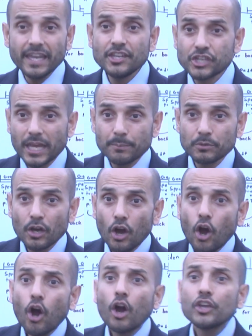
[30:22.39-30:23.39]
Egypt.
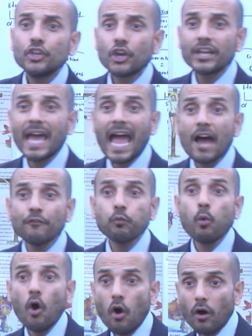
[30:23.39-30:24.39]
You're going to have
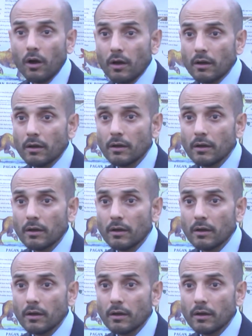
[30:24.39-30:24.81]
what?